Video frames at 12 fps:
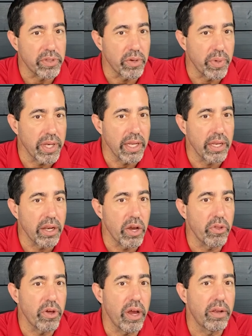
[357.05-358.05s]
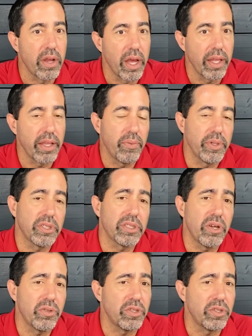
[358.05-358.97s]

so we need to know that. And then we just know the